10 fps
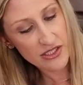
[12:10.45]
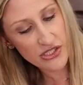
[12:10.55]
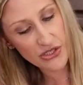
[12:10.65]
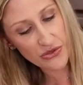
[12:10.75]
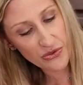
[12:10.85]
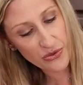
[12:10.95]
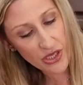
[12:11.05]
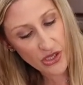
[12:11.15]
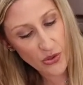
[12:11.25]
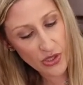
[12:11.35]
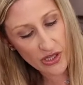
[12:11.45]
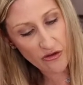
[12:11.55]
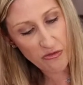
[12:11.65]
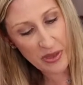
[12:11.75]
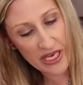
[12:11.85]
to your
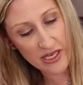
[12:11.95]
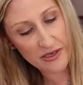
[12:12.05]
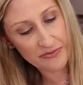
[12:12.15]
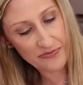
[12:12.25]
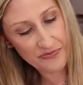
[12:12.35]
loaf pan.